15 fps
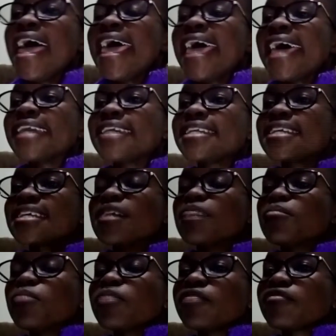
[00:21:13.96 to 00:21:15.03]
And
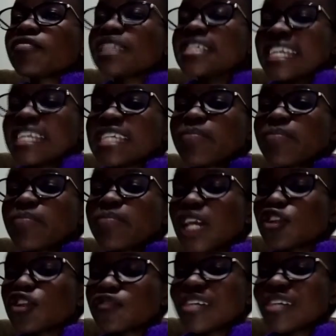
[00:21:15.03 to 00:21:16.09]
if, since I spend a
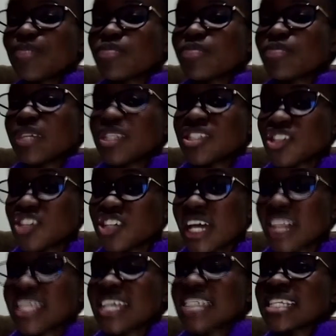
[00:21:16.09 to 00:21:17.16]
lot of time with my
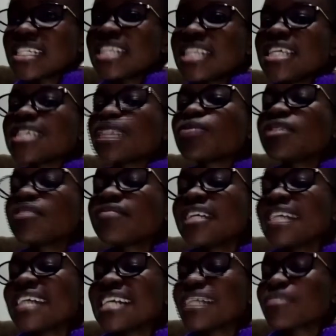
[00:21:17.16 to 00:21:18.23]
teacher, there are certain things I've
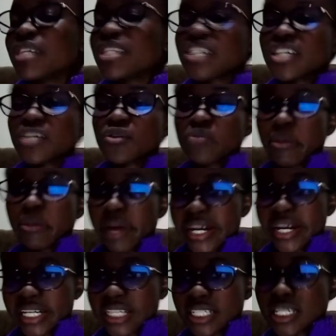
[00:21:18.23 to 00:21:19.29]
definitely asked my teacher, not my
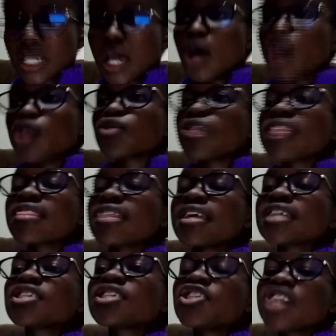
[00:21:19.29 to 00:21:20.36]
parents. So I
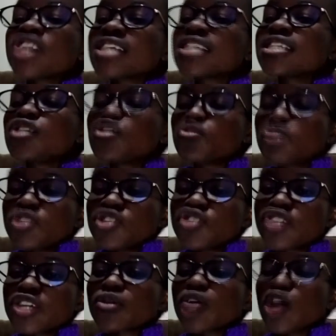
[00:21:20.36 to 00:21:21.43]
think teachers need to be
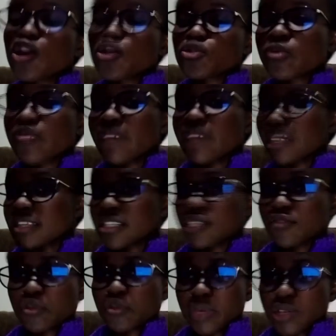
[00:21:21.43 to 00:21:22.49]
trained on how to provide this
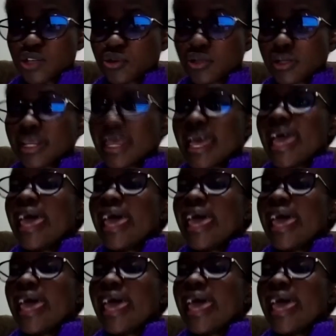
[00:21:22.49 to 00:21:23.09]
information.